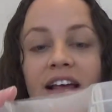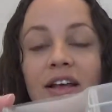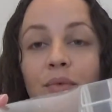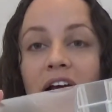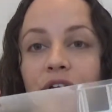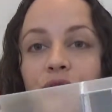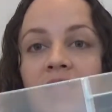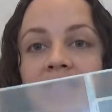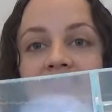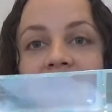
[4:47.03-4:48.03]
and then what I do
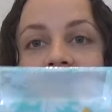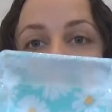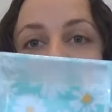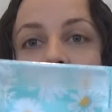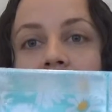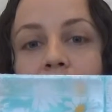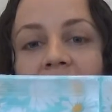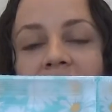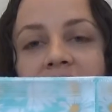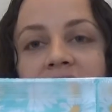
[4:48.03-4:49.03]
like is that at the bottom it has